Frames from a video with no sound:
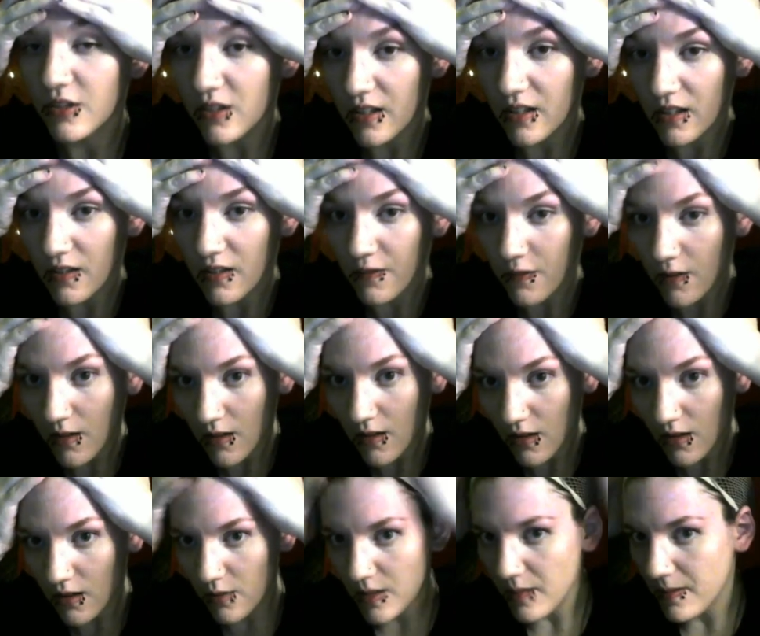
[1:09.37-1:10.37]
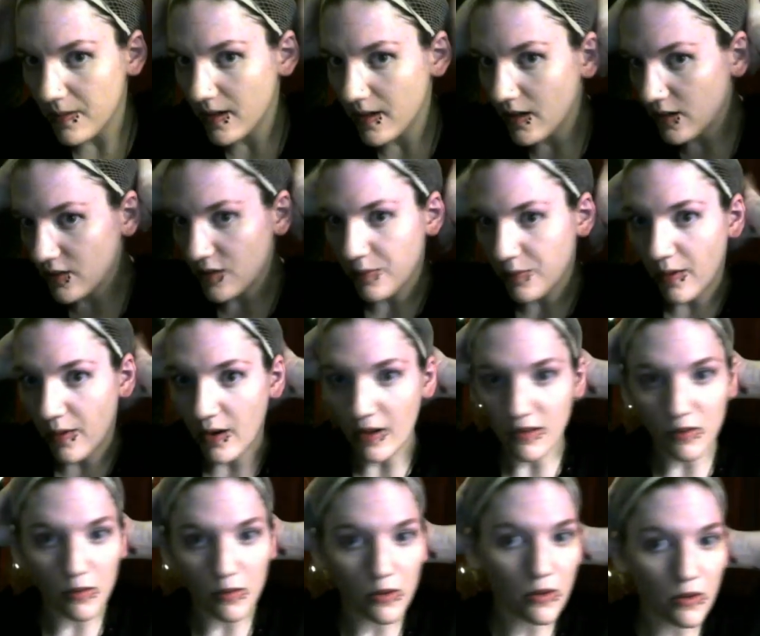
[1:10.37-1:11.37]
of the baby hairs as
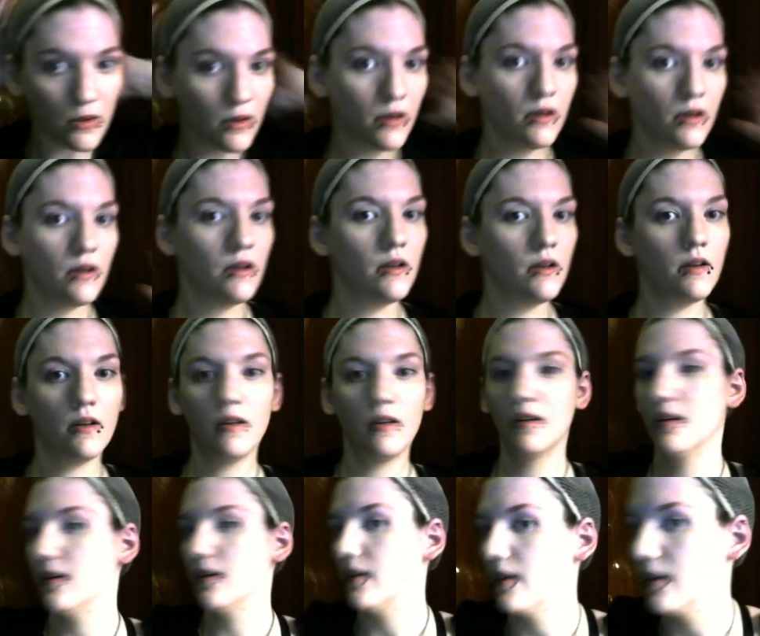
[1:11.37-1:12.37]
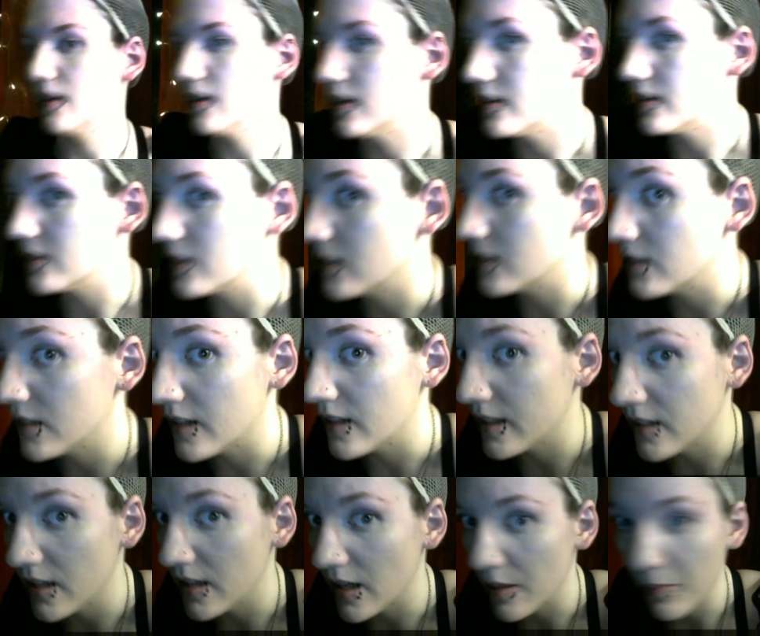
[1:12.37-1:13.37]
possible. And as you can see, I
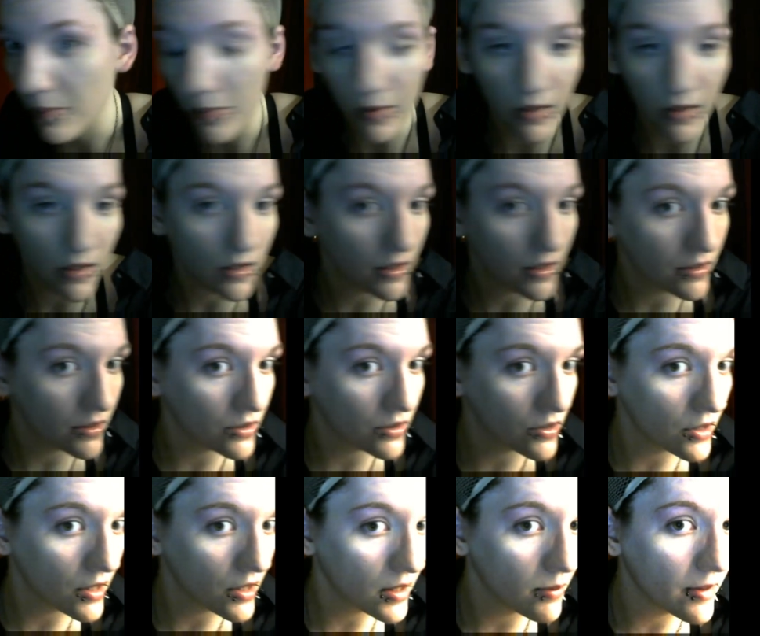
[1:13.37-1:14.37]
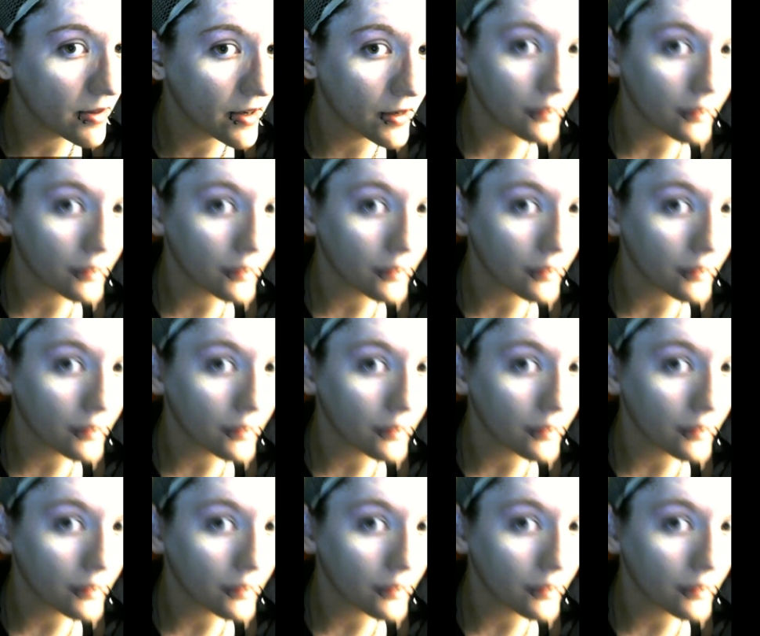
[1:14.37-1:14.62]
did a pretty decent job there